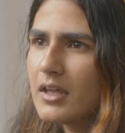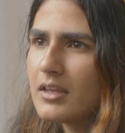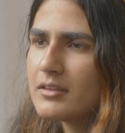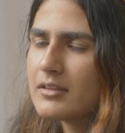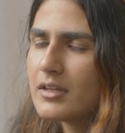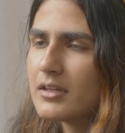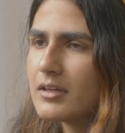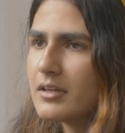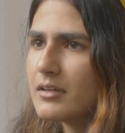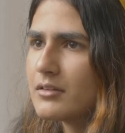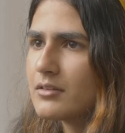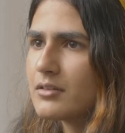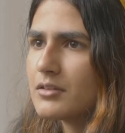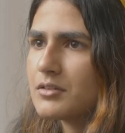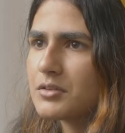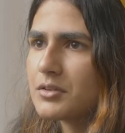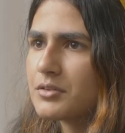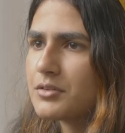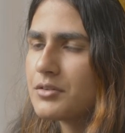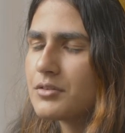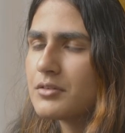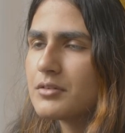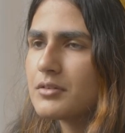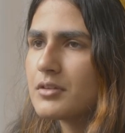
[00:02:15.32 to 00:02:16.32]
that isn't
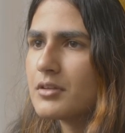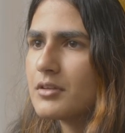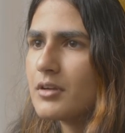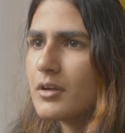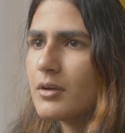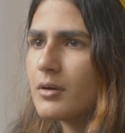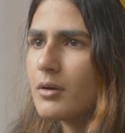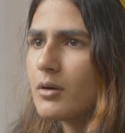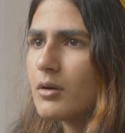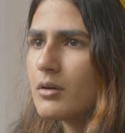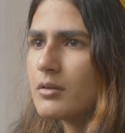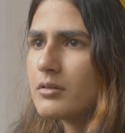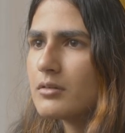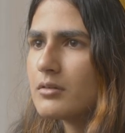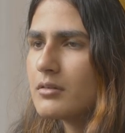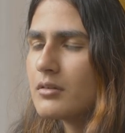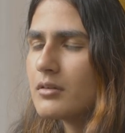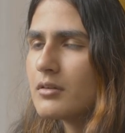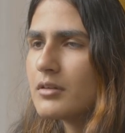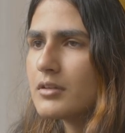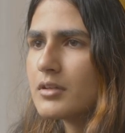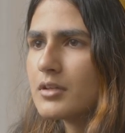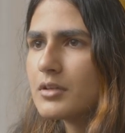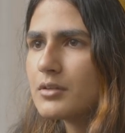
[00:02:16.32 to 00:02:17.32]
just, on
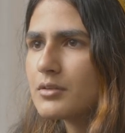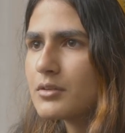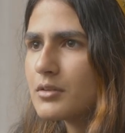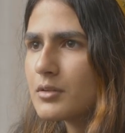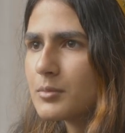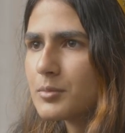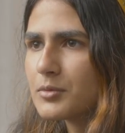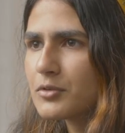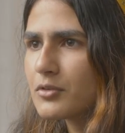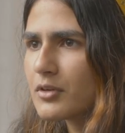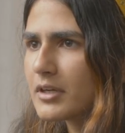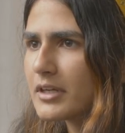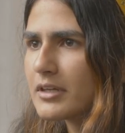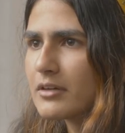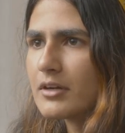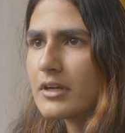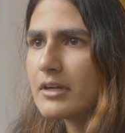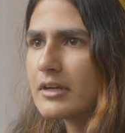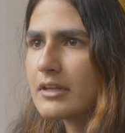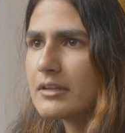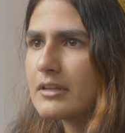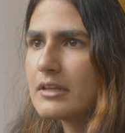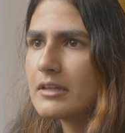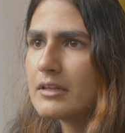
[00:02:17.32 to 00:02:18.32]
a YouTube screen or
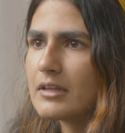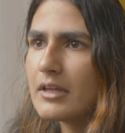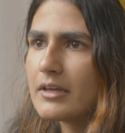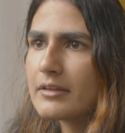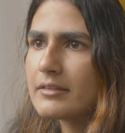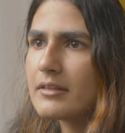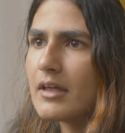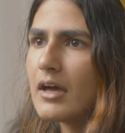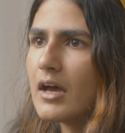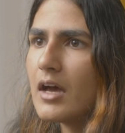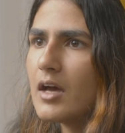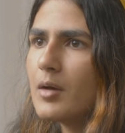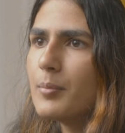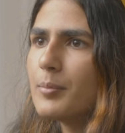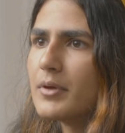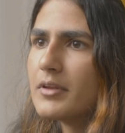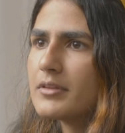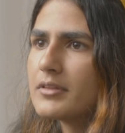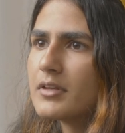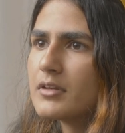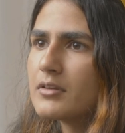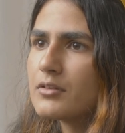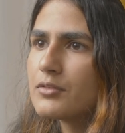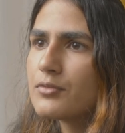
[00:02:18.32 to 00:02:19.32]
anything like that,
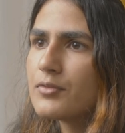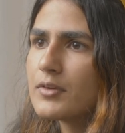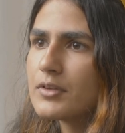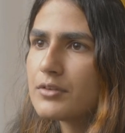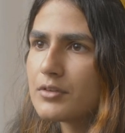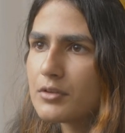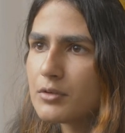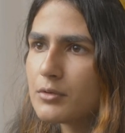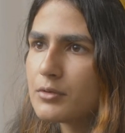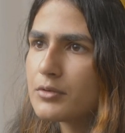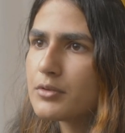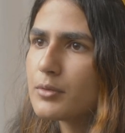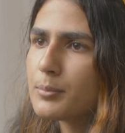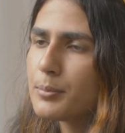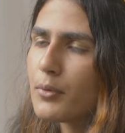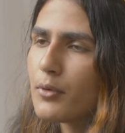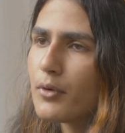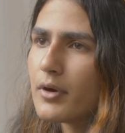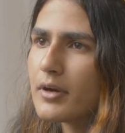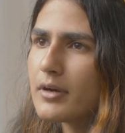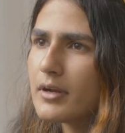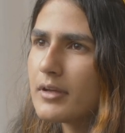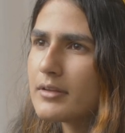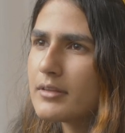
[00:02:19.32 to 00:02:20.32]
but there's physical
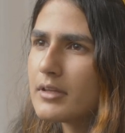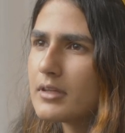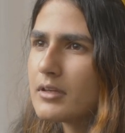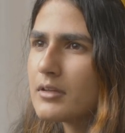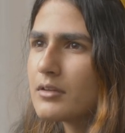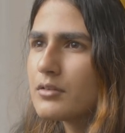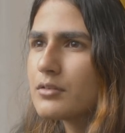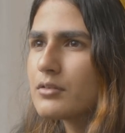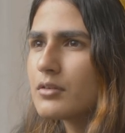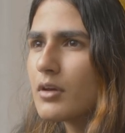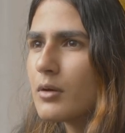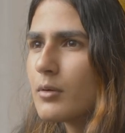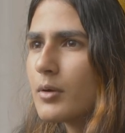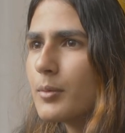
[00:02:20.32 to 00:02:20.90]
support, I think is so